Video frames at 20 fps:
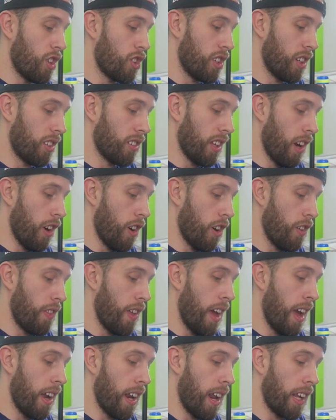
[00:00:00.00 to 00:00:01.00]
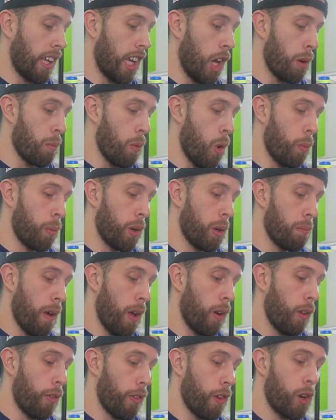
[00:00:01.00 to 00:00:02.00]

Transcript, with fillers: districts, I heard that, and I came home with a medal,